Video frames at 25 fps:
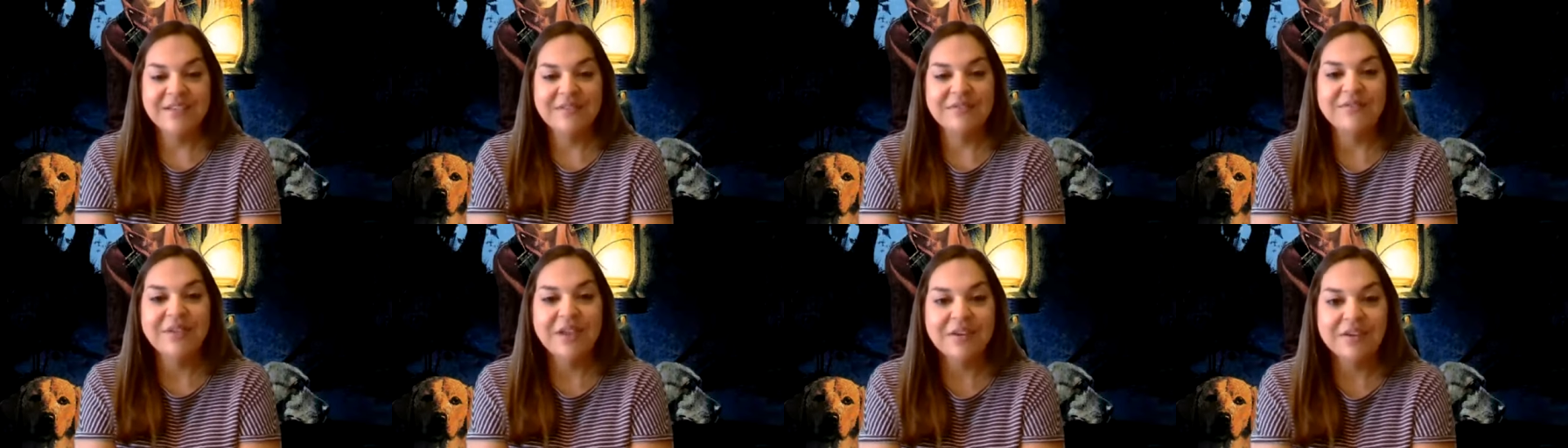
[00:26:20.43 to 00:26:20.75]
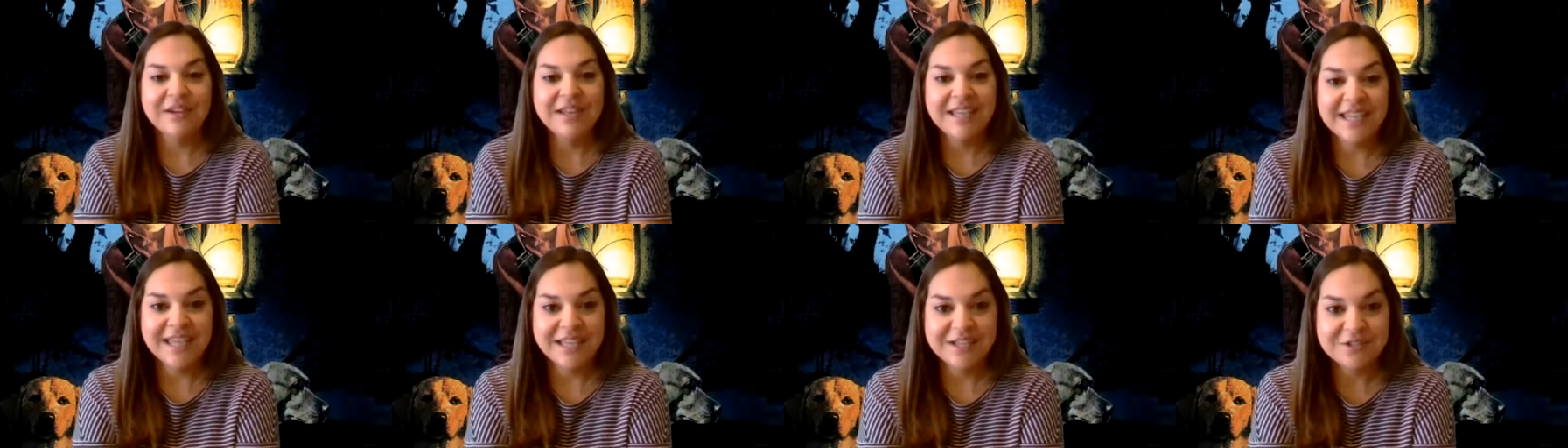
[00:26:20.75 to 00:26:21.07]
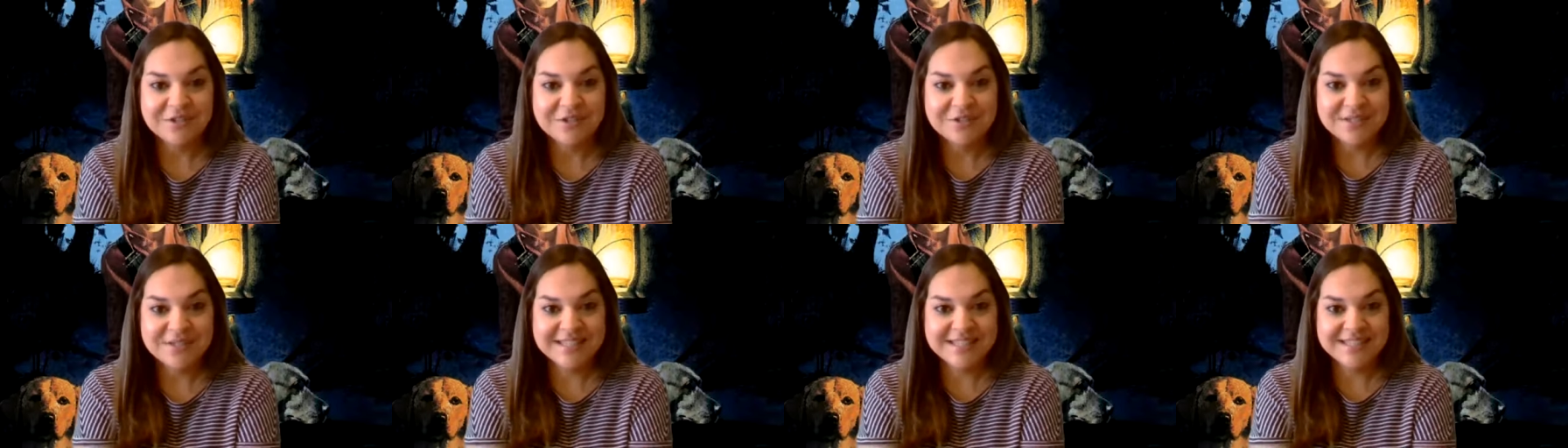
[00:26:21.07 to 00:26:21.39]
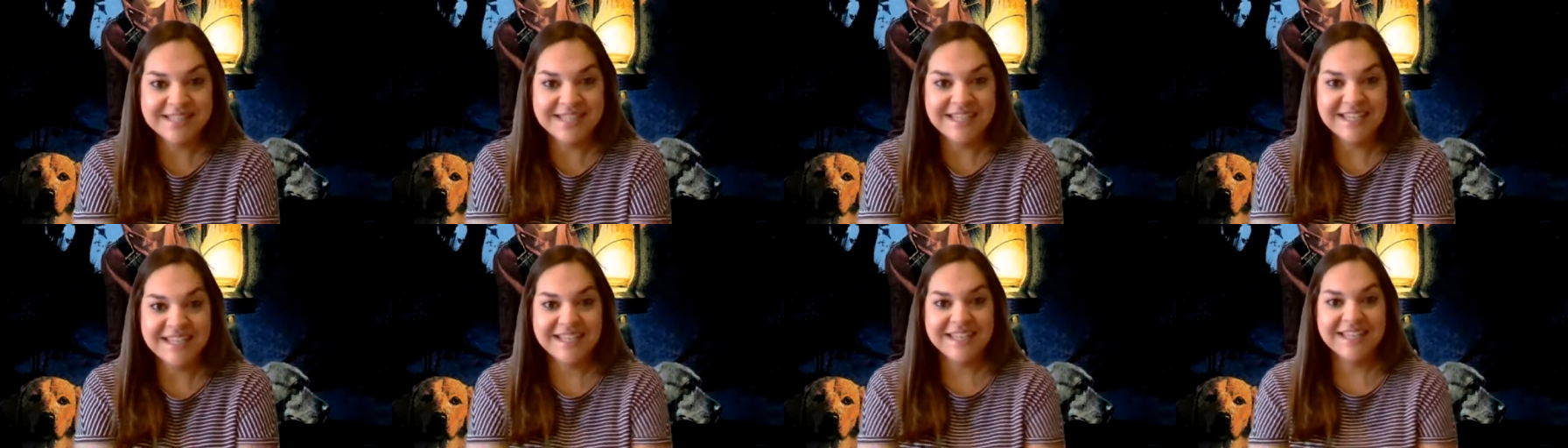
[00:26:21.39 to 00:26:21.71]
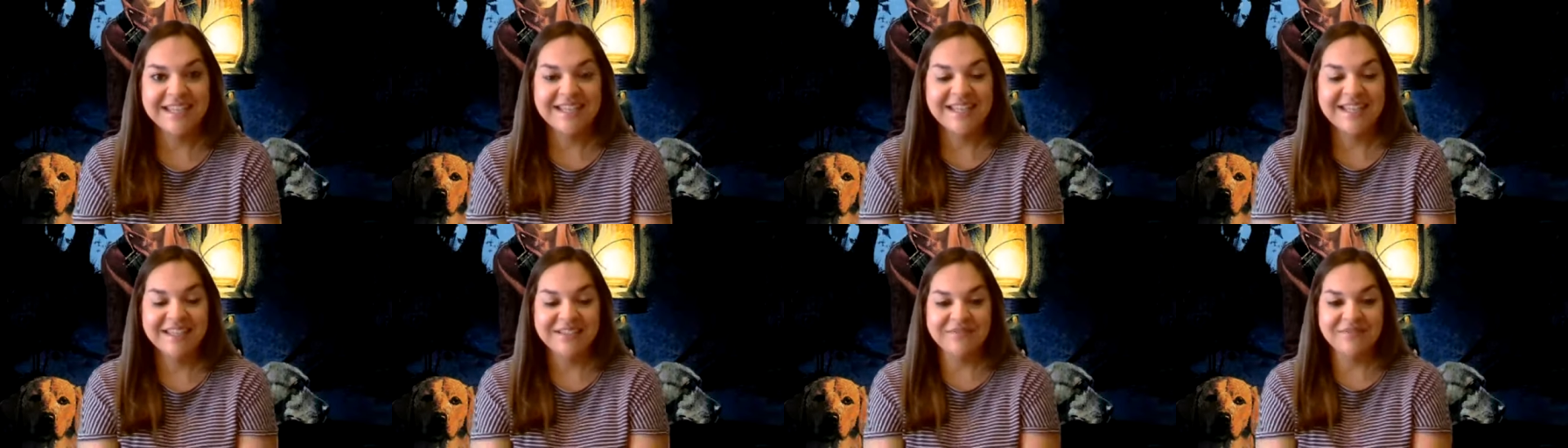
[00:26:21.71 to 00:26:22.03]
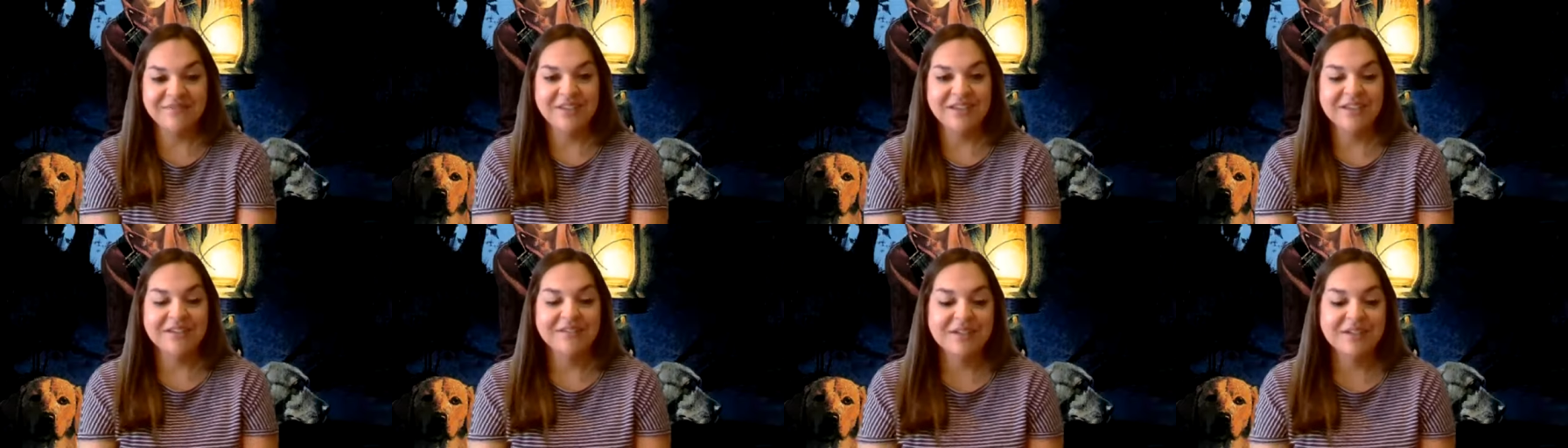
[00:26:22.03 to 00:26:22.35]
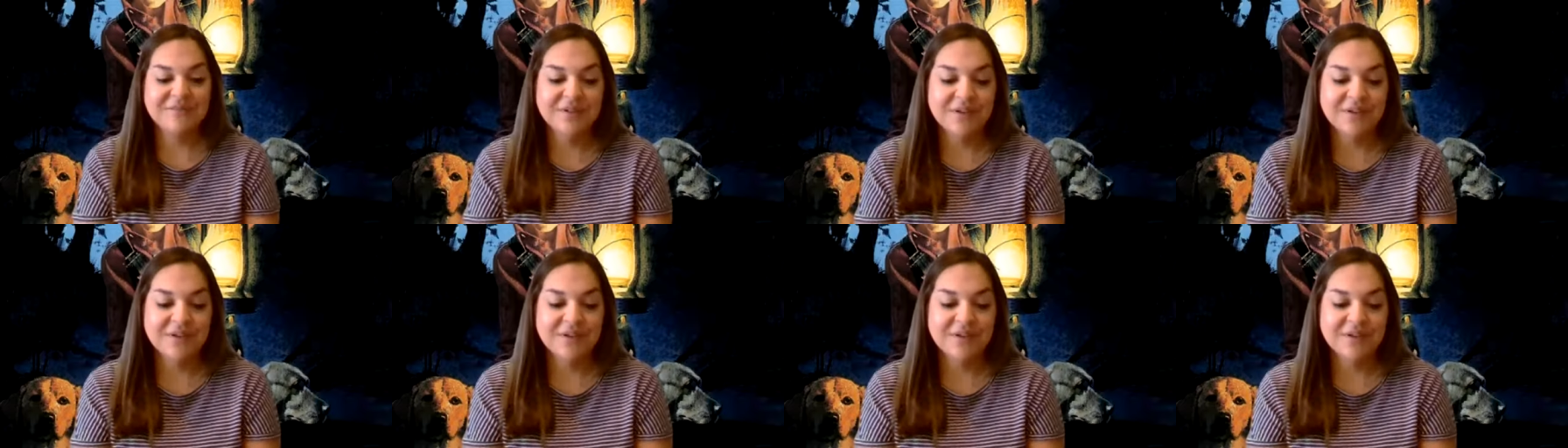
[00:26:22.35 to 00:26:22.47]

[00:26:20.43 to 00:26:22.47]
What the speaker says: Very interesting, very,